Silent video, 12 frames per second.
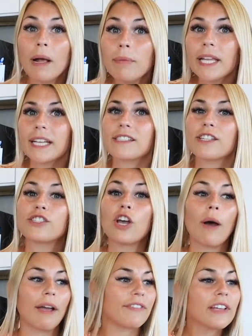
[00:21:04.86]
Publix. So
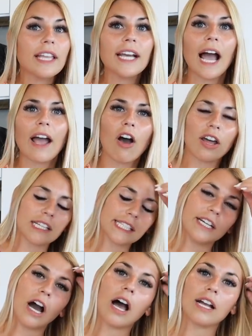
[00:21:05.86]
I feel like I
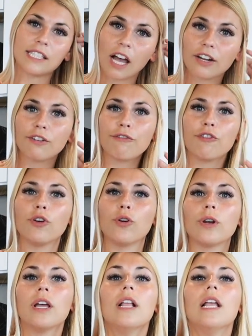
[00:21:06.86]
honestly got a ton of
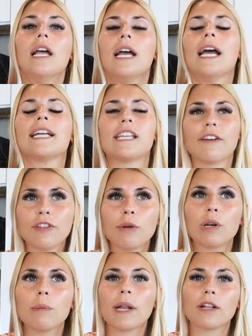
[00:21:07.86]
food. It definitely
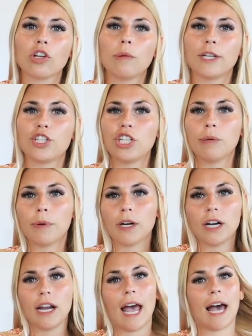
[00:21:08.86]
would have been a little bit
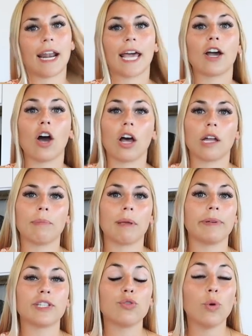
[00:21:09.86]
cheaper had I gone
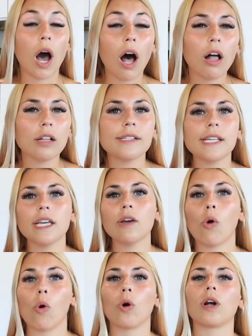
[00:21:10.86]
maybe to
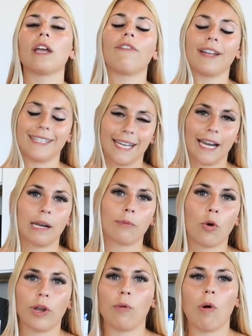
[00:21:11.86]
Aldi, or if I did end up
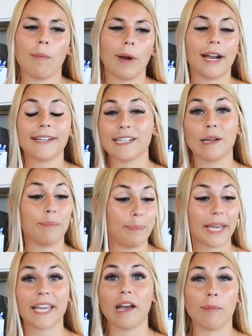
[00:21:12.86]
going to Walmart, ended up
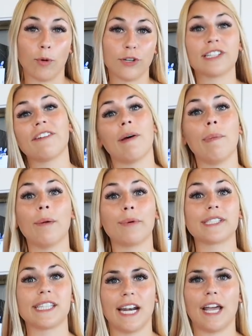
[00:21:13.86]
picking up more stuff at
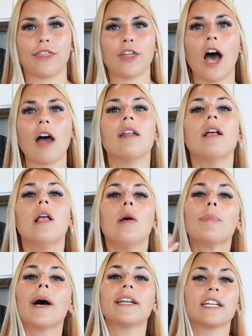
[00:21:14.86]
Publix than I thought.
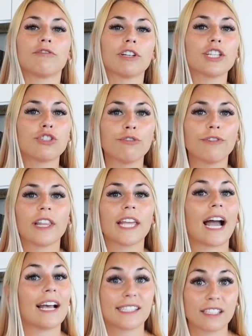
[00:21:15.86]
But I really do feel
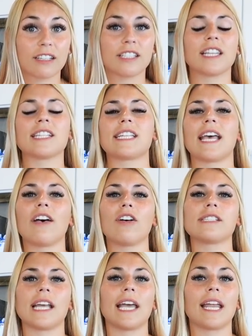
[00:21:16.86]
like I stuck to the
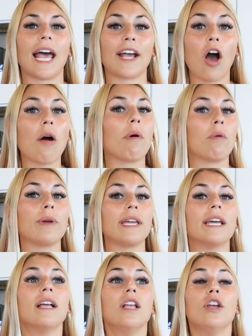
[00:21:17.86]
sales and I got what
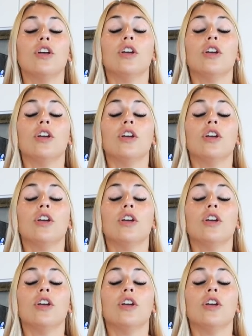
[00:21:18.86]
we